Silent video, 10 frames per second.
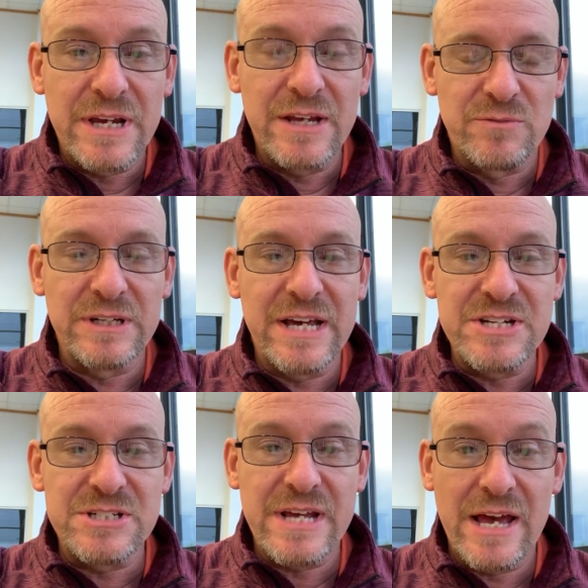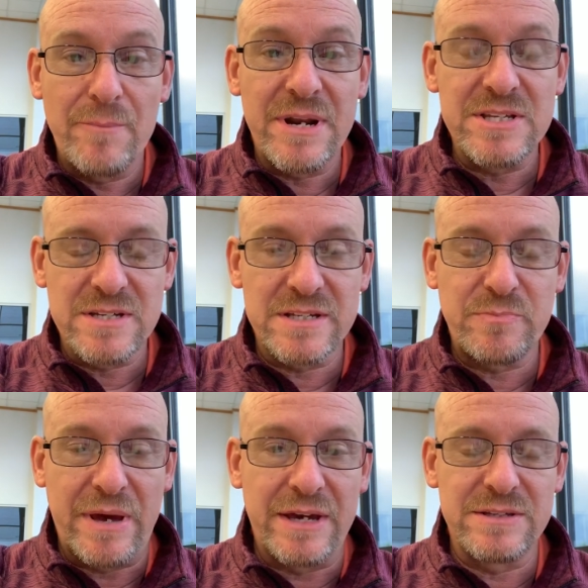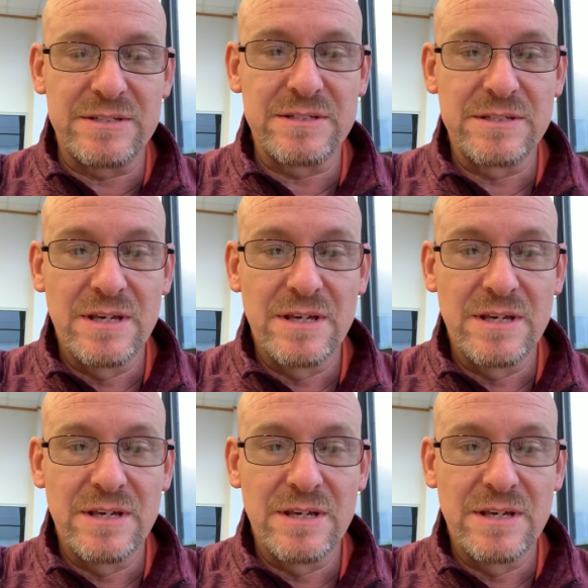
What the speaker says: in relation to how many suspects.